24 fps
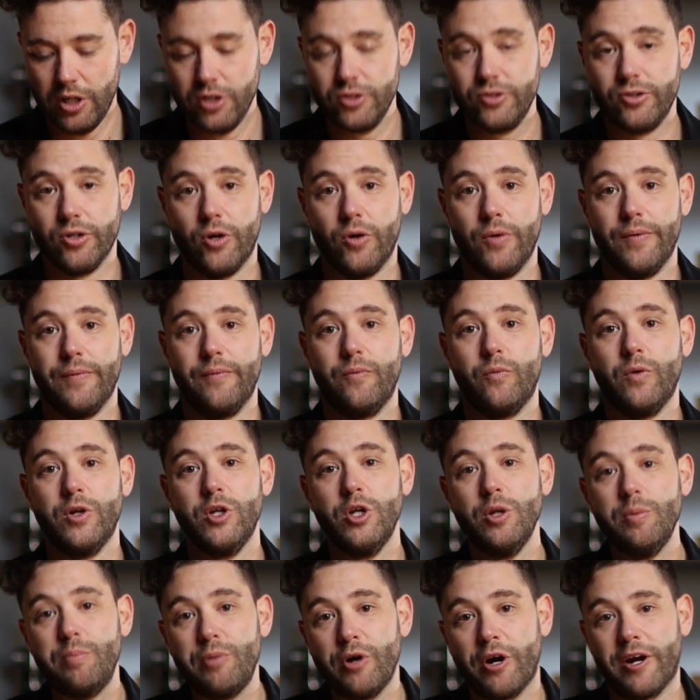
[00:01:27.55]
So when
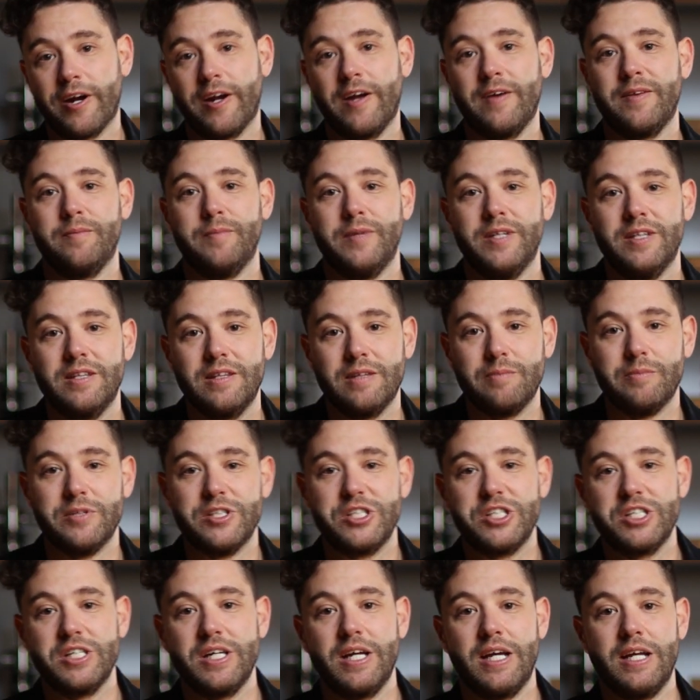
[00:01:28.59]
you program in the
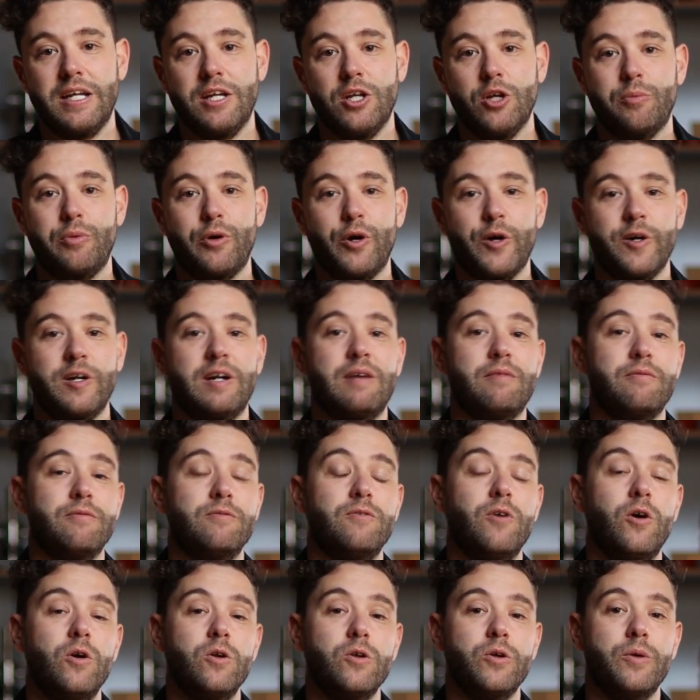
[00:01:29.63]
machine and you're programming
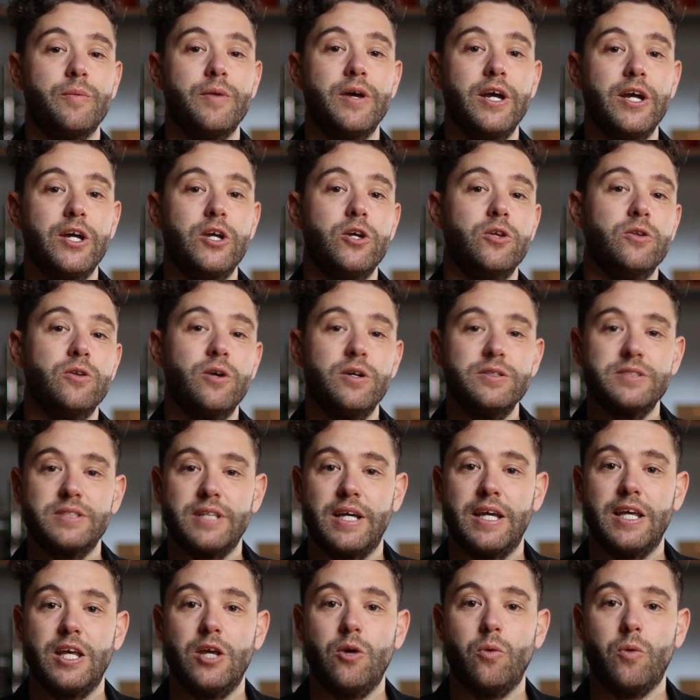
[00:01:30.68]
volume, you're not
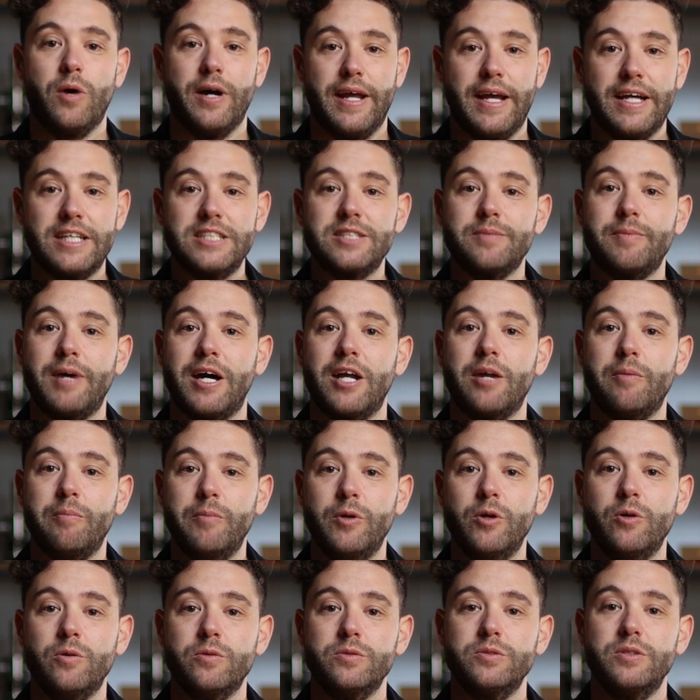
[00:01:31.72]
saying you want X amount of
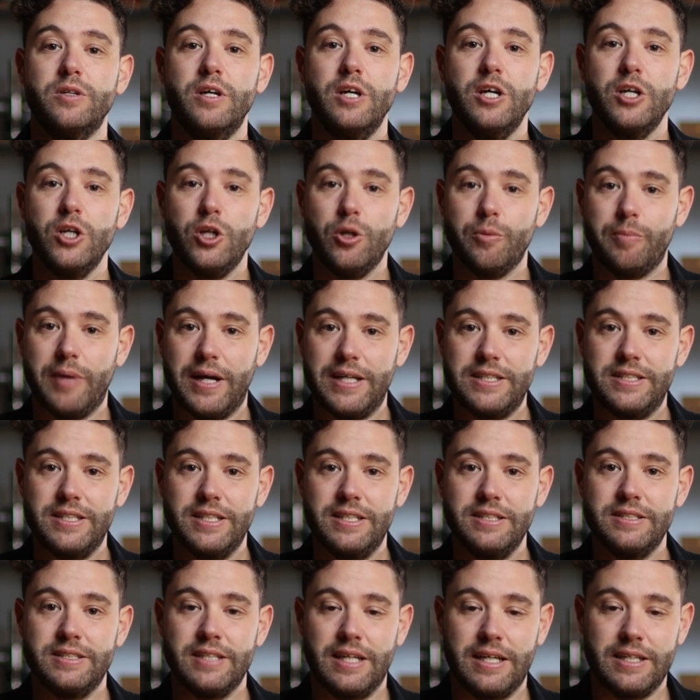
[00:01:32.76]
mils. You're
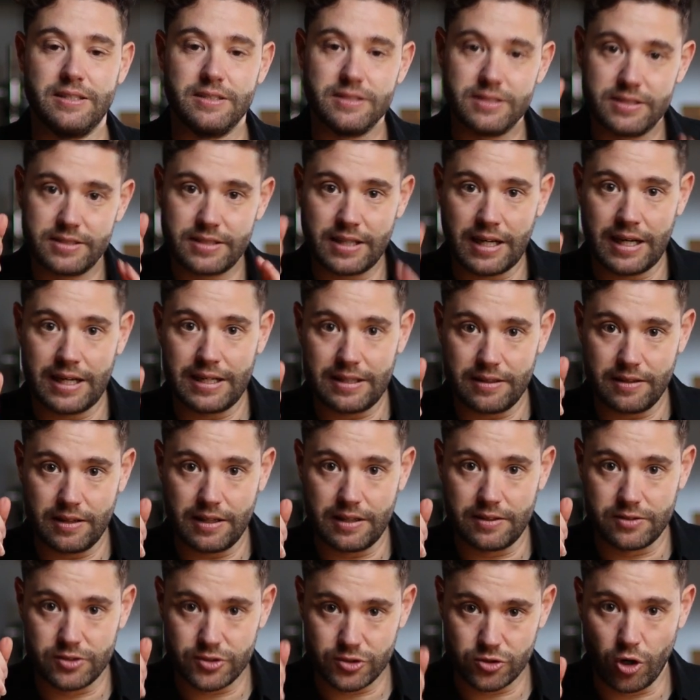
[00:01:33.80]
basically saying start
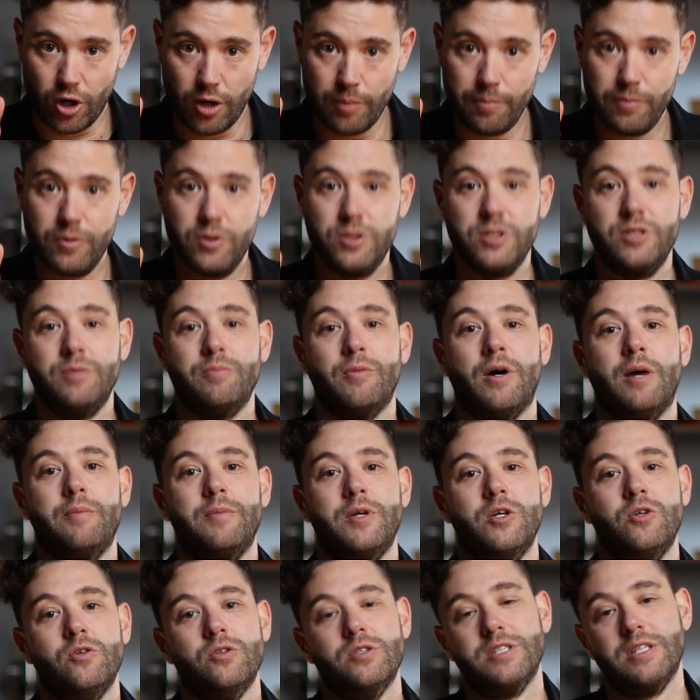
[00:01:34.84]
and stop because you might
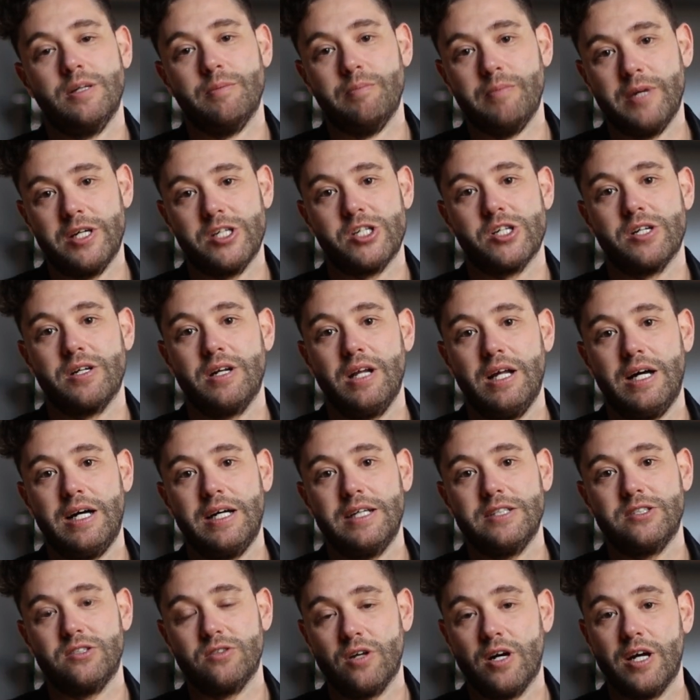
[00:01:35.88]
be using a measured
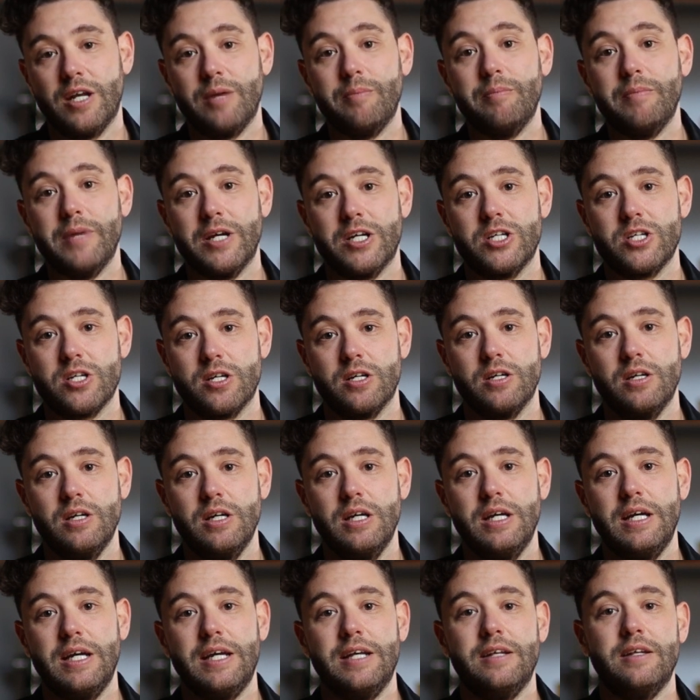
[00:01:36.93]
glass to kind of measure
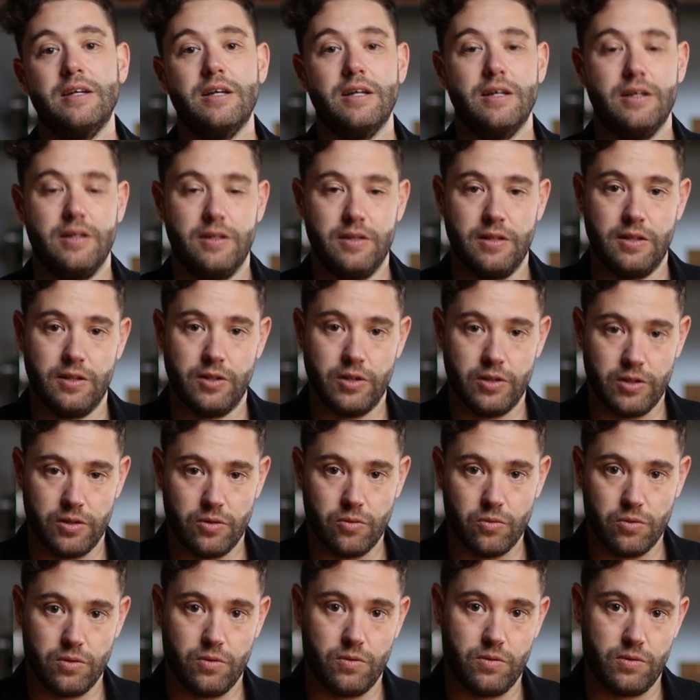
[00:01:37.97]
in a,
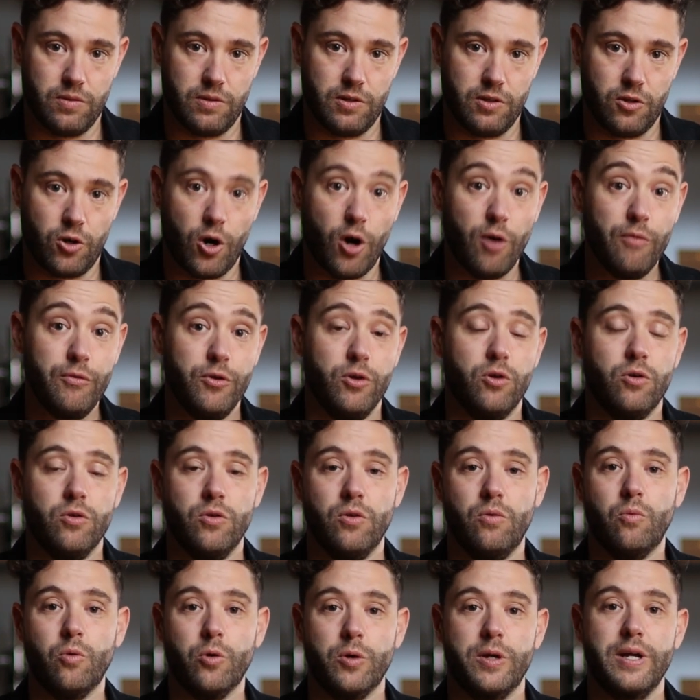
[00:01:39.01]
the coffee or
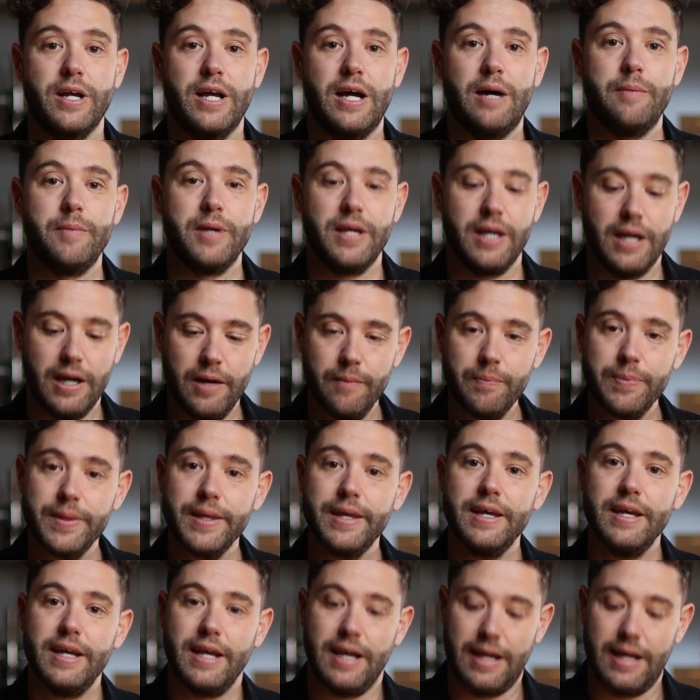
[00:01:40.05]
the water coming out.